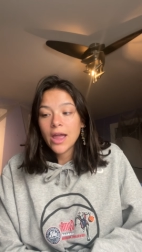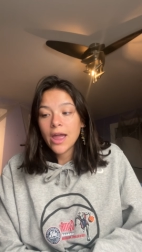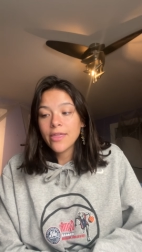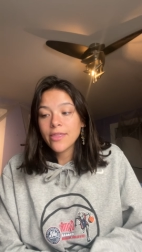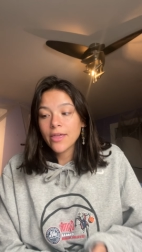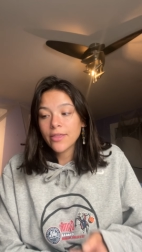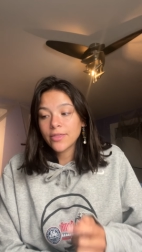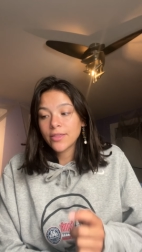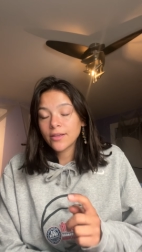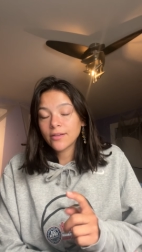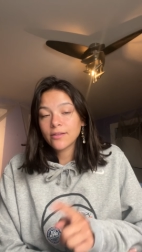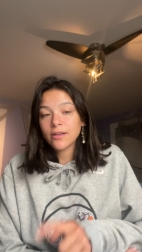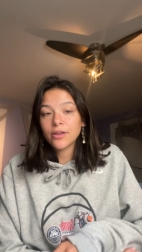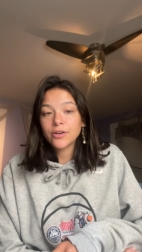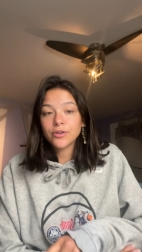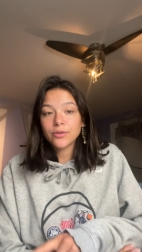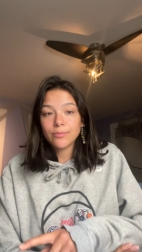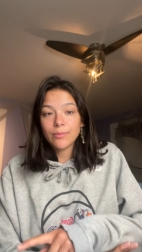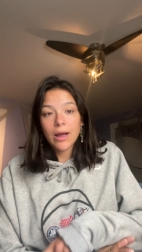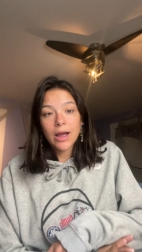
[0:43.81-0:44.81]
and that this
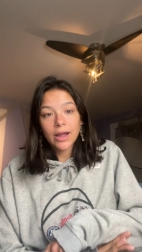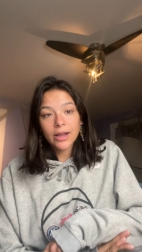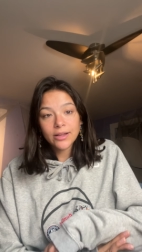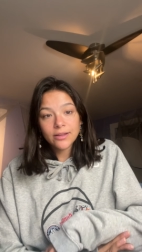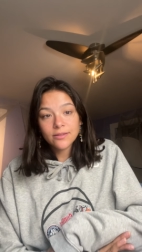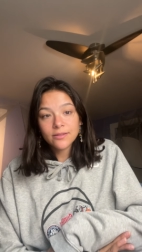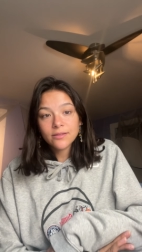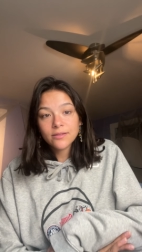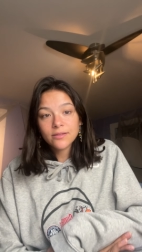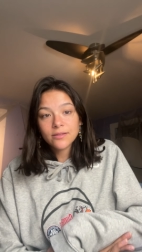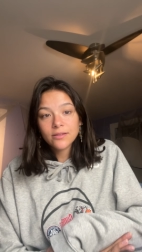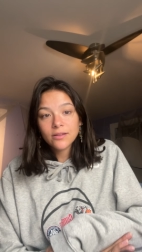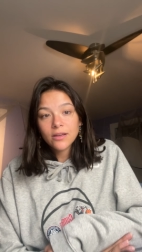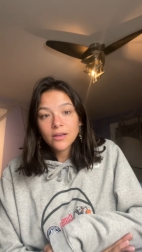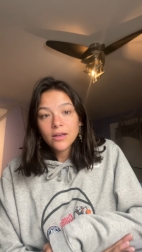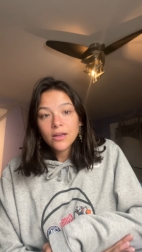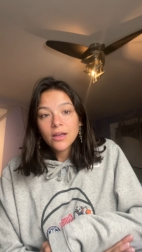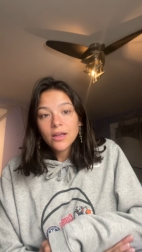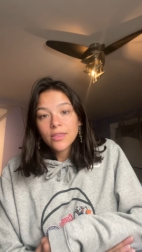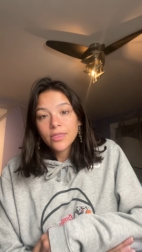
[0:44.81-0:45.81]
undermines
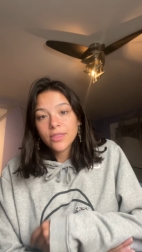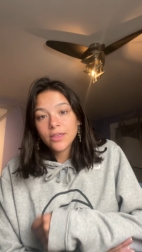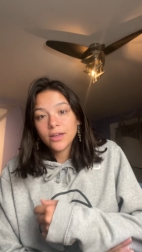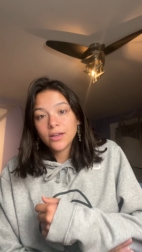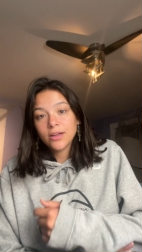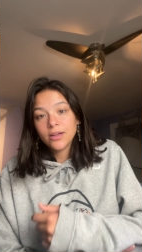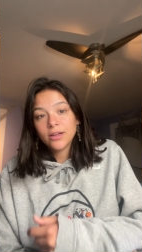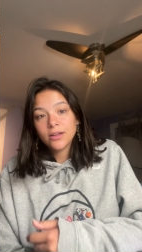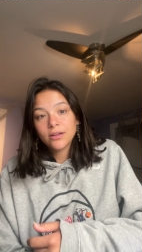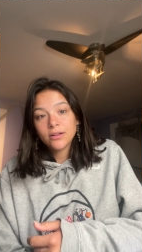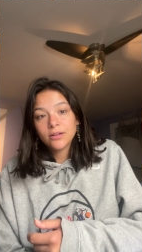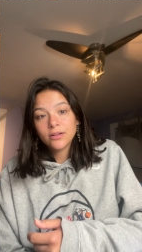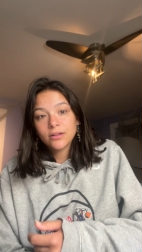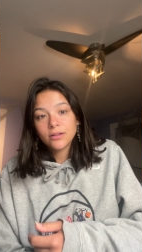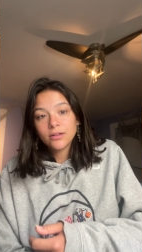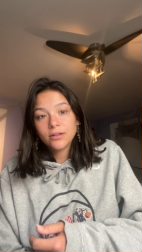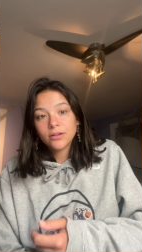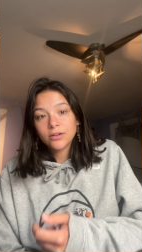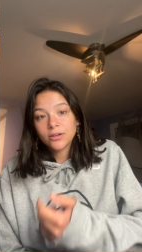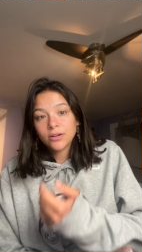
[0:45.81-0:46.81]
the
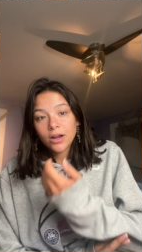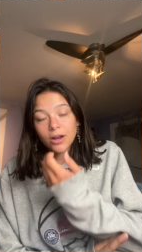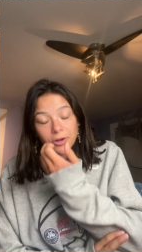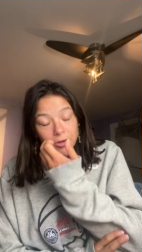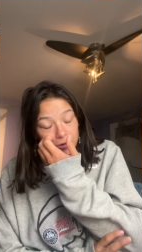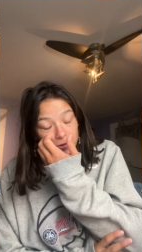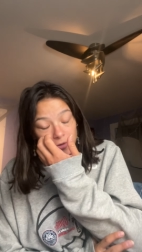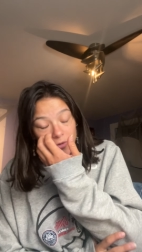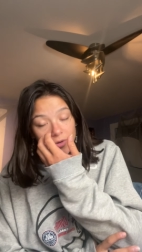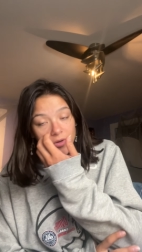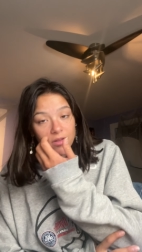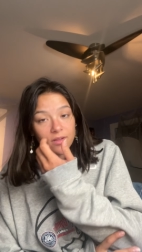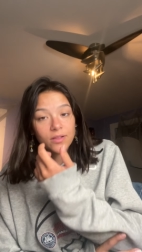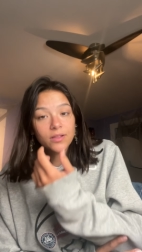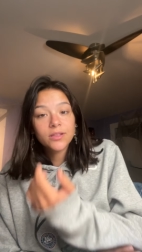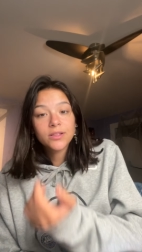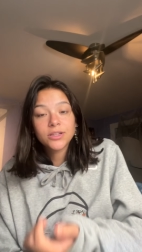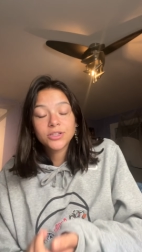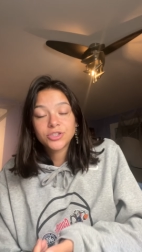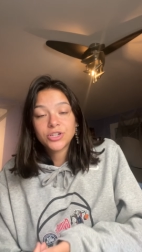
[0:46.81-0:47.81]
or underscores
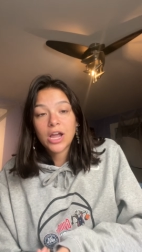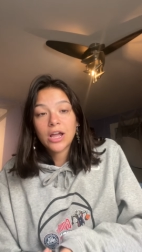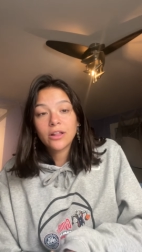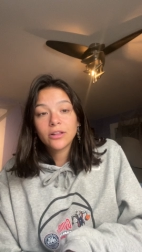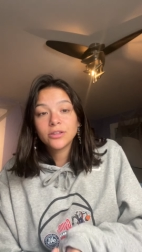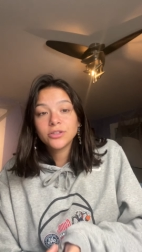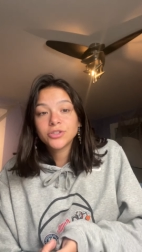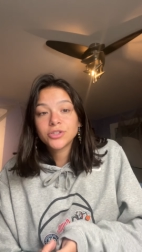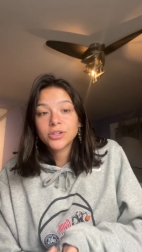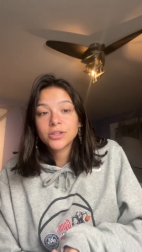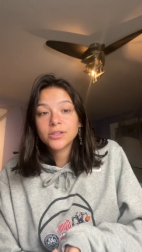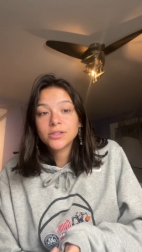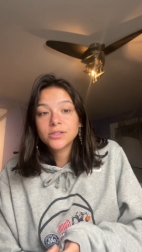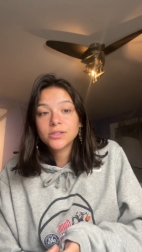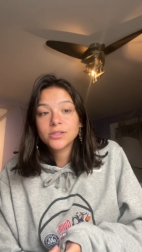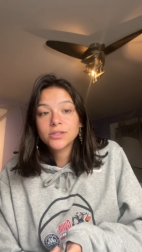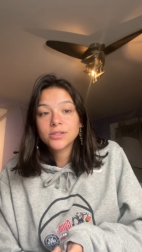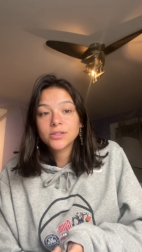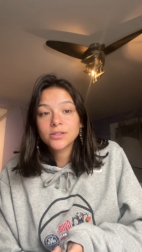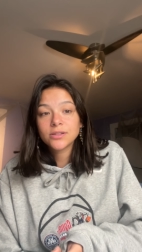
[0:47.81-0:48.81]
the
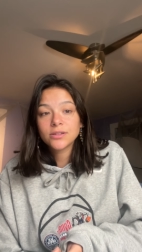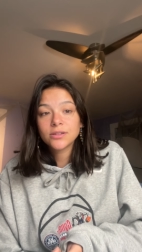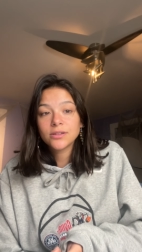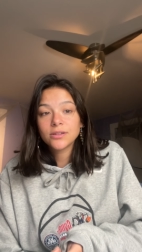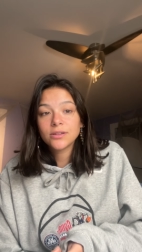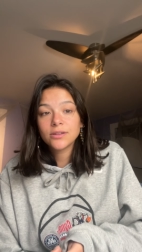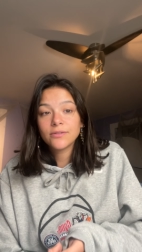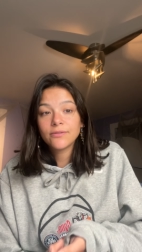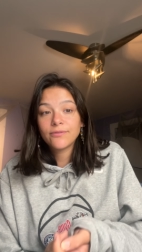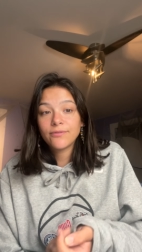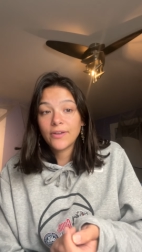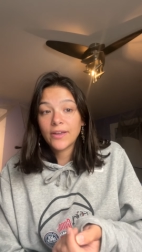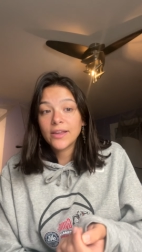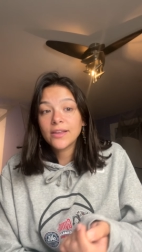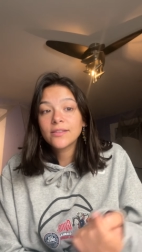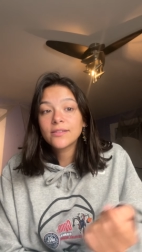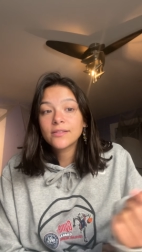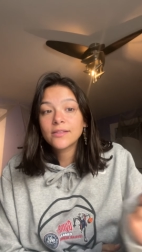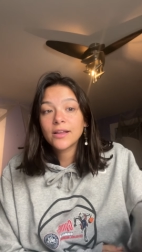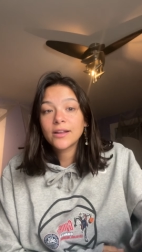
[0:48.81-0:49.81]
challenges
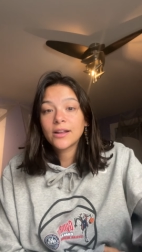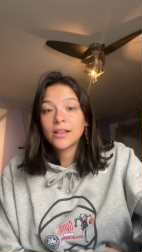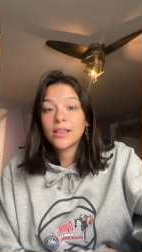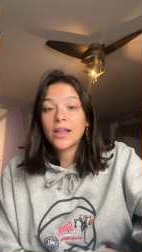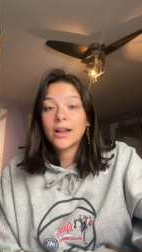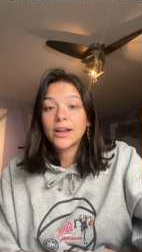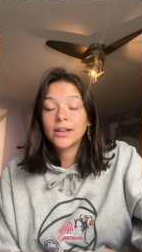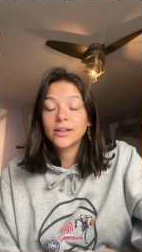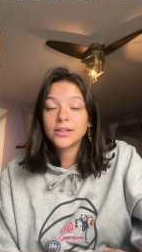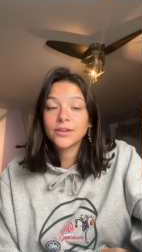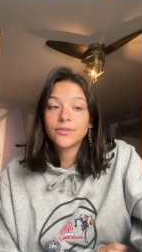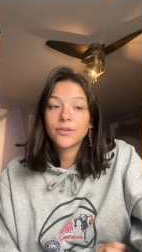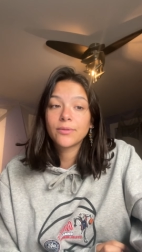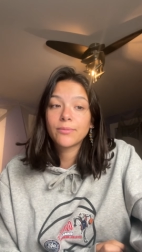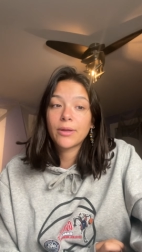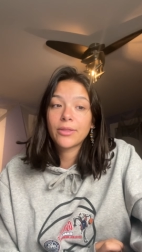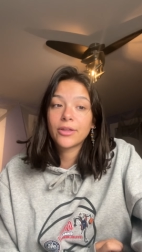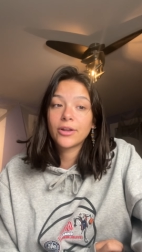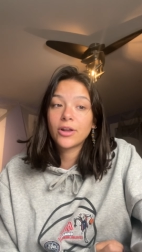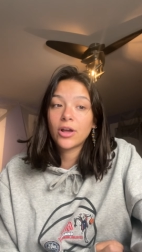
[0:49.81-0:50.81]
faced in aligning different
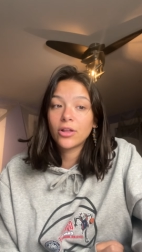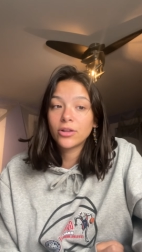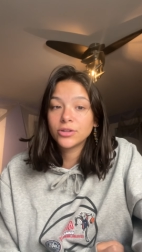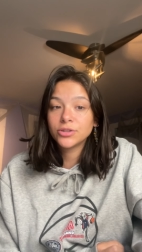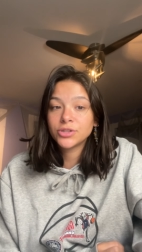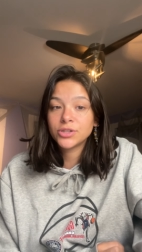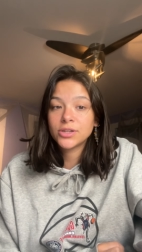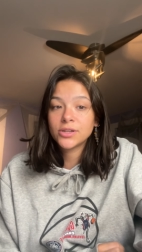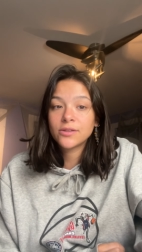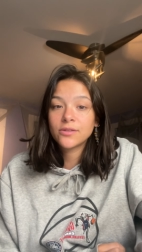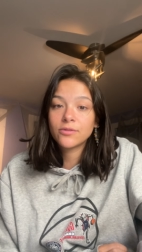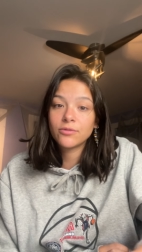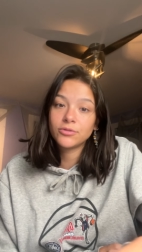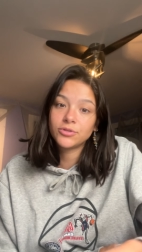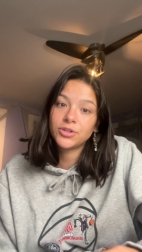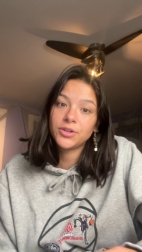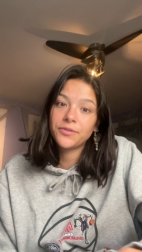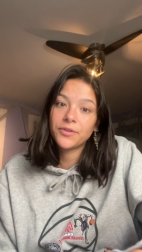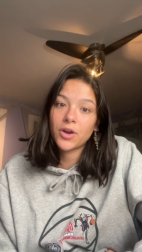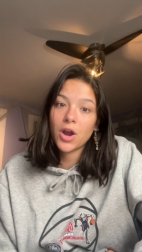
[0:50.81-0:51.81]
methodologies to
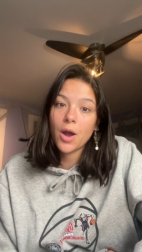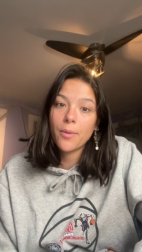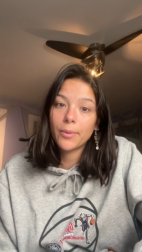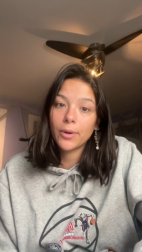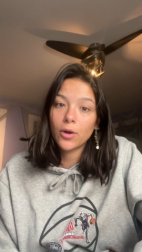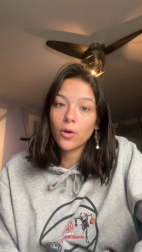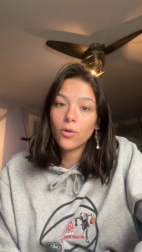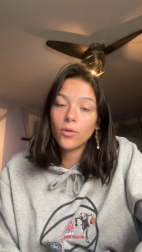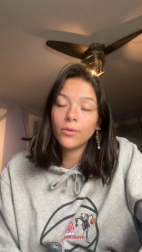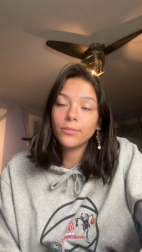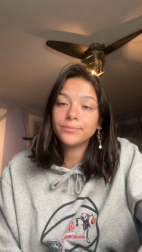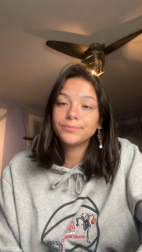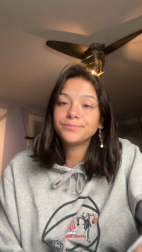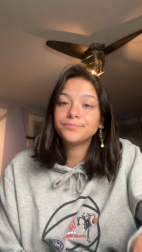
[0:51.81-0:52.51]
achieve a common goal.